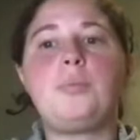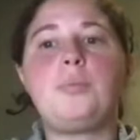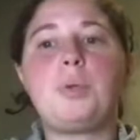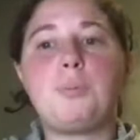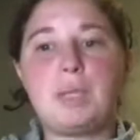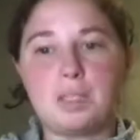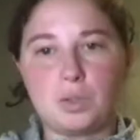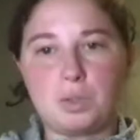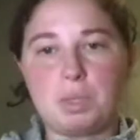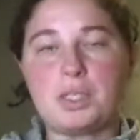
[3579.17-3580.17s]
But
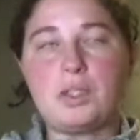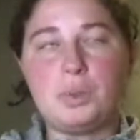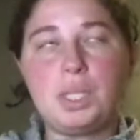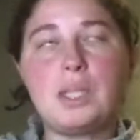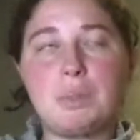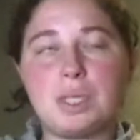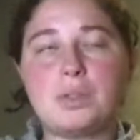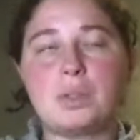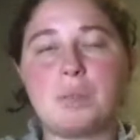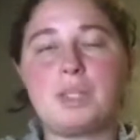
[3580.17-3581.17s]
mental space, you need the
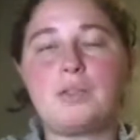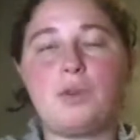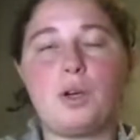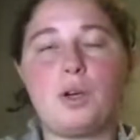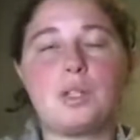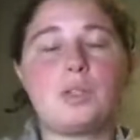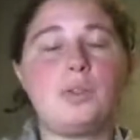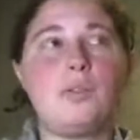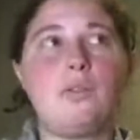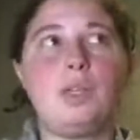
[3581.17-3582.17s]
mental space for it. So if
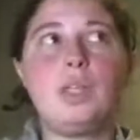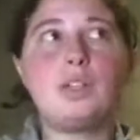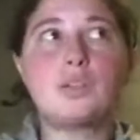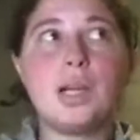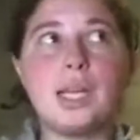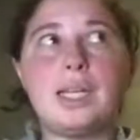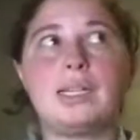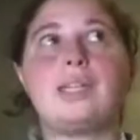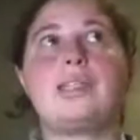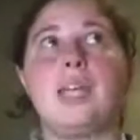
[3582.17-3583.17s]
you're feeling
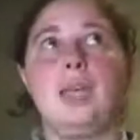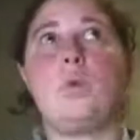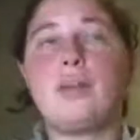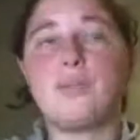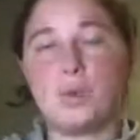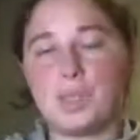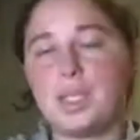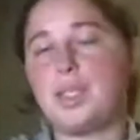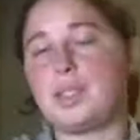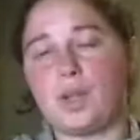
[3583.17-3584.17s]
drained, take one of those
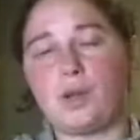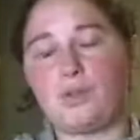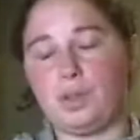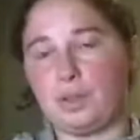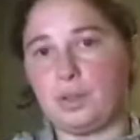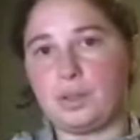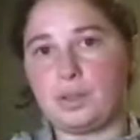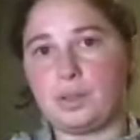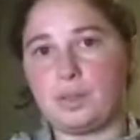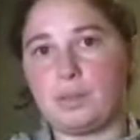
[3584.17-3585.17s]
things off your
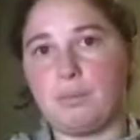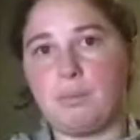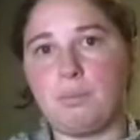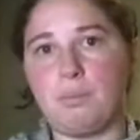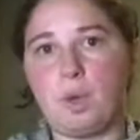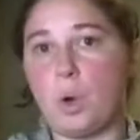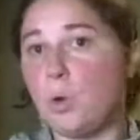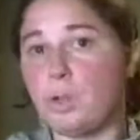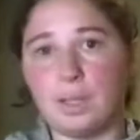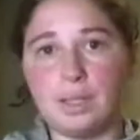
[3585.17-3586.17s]

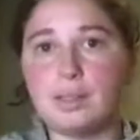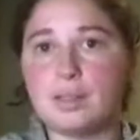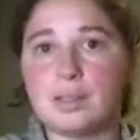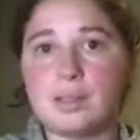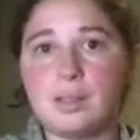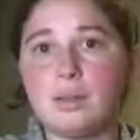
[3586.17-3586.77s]
goal list